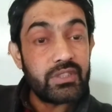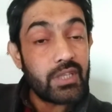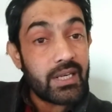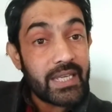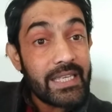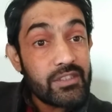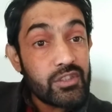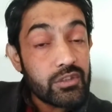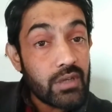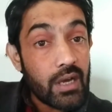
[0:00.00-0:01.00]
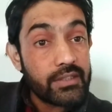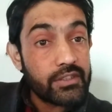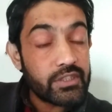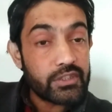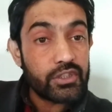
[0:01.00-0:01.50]
against
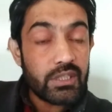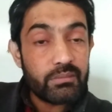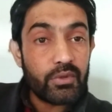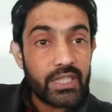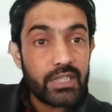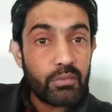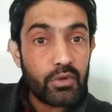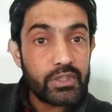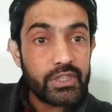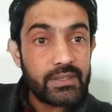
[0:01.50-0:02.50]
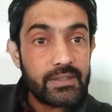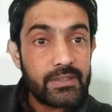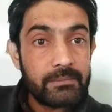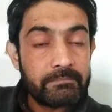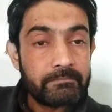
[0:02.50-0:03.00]
non-structural protein portions,
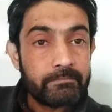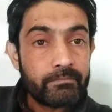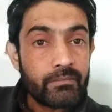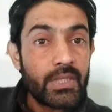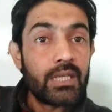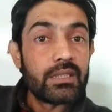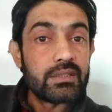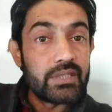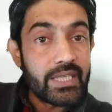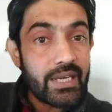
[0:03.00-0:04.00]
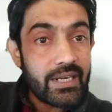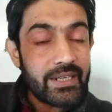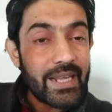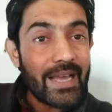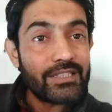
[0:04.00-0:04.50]
they are
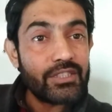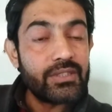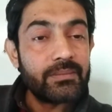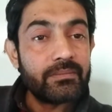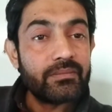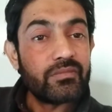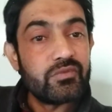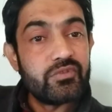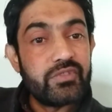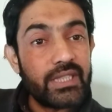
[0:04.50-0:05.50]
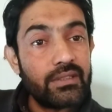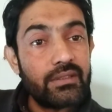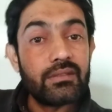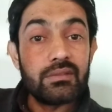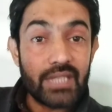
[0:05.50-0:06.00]
attached with
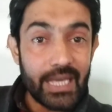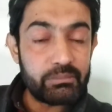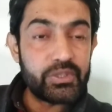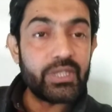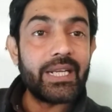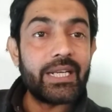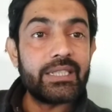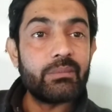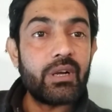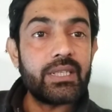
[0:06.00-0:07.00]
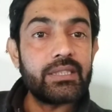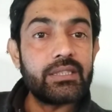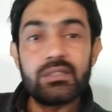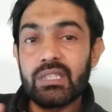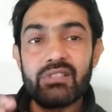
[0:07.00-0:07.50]
captured antibodies.
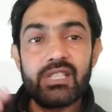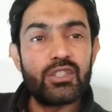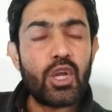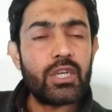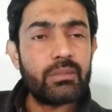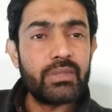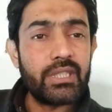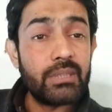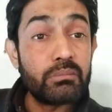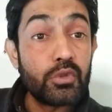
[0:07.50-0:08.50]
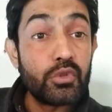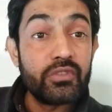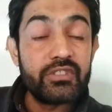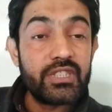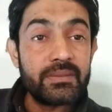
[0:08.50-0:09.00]
They will not be
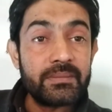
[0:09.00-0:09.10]
removed,